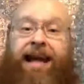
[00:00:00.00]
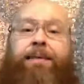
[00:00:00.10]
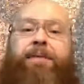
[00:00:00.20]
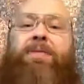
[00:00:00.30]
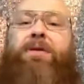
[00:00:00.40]

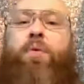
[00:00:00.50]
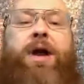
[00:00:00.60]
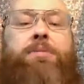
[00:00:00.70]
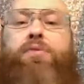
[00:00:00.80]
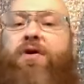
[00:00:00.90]
But we are
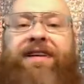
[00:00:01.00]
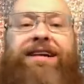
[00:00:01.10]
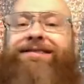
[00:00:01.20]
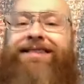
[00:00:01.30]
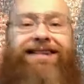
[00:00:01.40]
moving
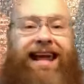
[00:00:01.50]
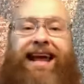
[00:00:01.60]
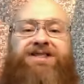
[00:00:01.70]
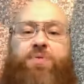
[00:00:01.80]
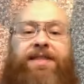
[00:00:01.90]
into the
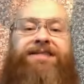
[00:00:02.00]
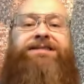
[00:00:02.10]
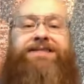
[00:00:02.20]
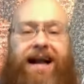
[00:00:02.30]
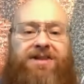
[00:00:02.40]
days where the
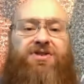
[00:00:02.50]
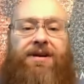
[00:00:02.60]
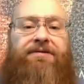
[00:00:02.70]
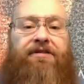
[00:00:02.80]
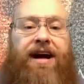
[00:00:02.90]
sons of
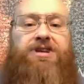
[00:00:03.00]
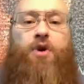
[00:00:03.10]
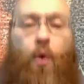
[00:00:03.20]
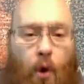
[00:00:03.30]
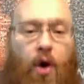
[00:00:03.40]
fresh
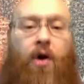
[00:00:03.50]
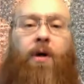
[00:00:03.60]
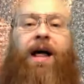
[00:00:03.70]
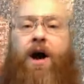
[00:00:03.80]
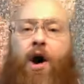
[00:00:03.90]
oil
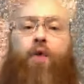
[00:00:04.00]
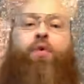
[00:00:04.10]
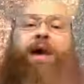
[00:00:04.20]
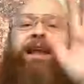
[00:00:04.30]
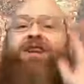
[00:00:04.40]
are
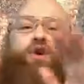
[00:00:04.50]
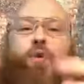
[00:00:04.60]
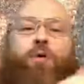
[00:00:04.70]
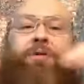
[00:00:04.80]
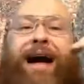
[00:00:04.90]
ready to
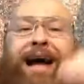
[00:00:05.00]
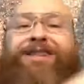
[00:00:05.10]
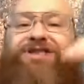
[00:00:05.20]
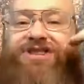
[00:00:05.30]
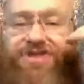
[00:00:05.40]

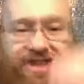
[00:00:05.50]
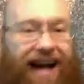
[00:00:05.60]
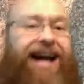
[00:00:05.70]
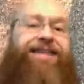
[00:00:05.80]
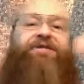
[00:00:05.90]
arise and
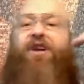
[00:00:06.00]
shine, for your